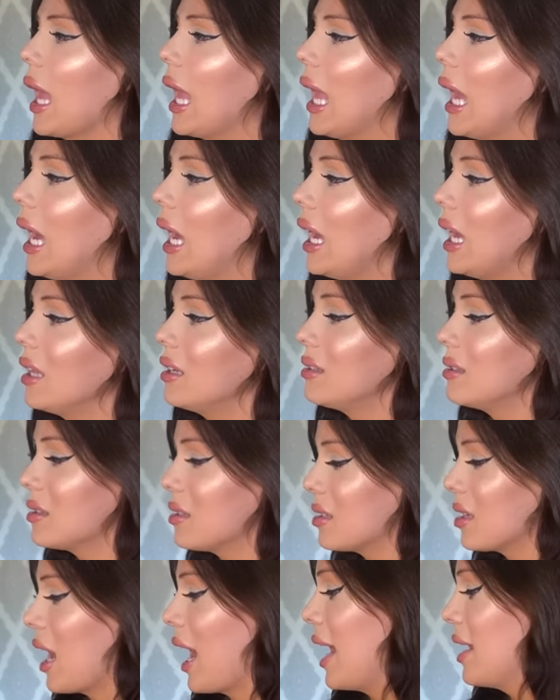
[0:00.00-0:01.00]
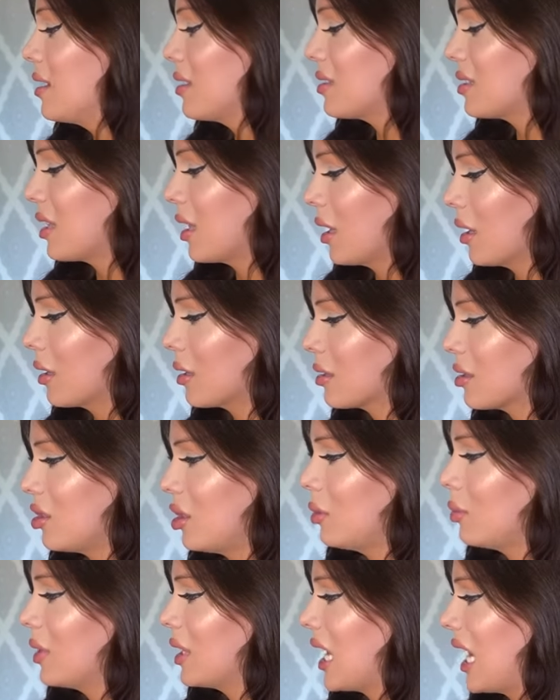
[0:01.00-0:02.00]
And I just think
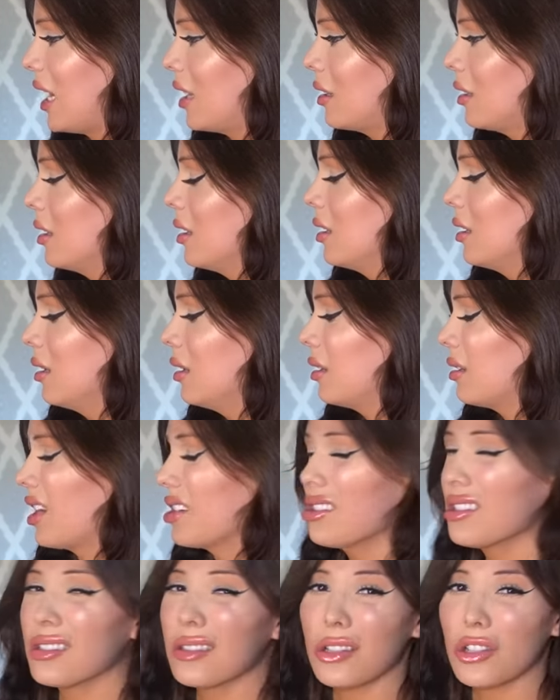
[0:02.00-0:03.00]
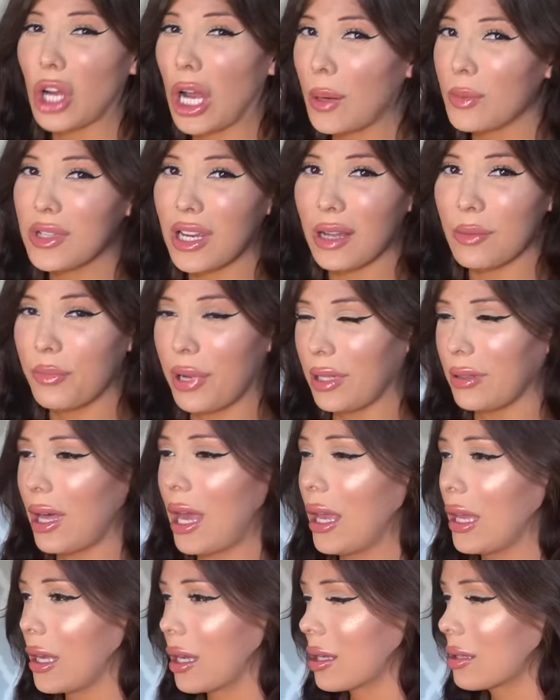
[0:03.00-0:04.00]
she would get not just the job done, but
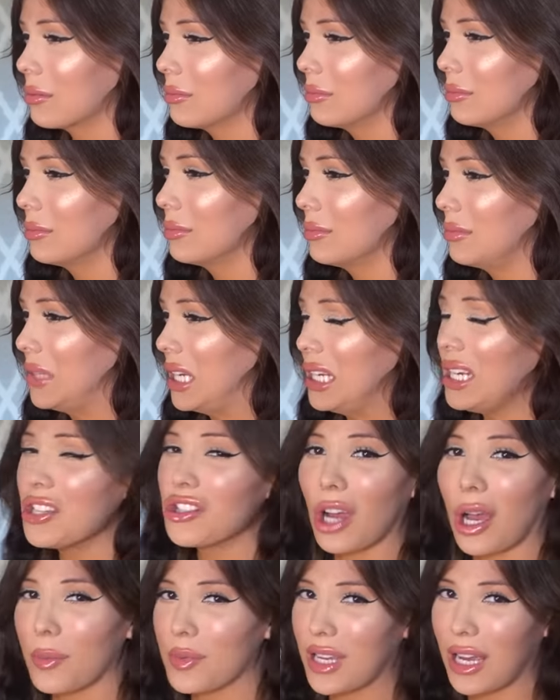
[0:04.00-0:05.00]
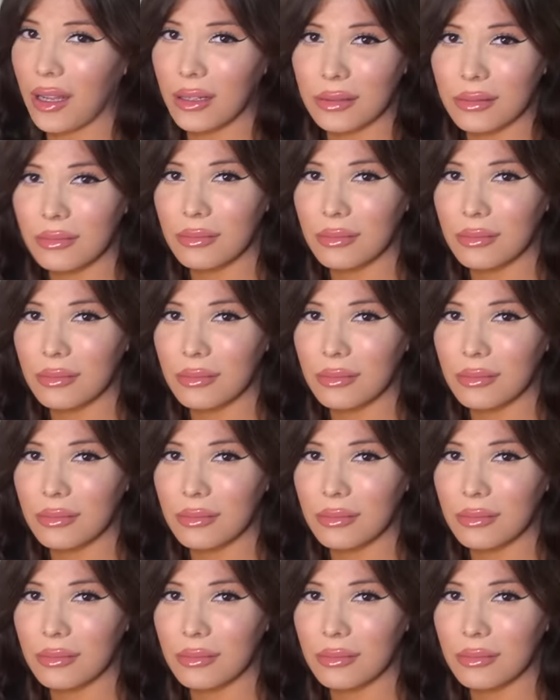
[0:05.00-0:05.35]
like any job done.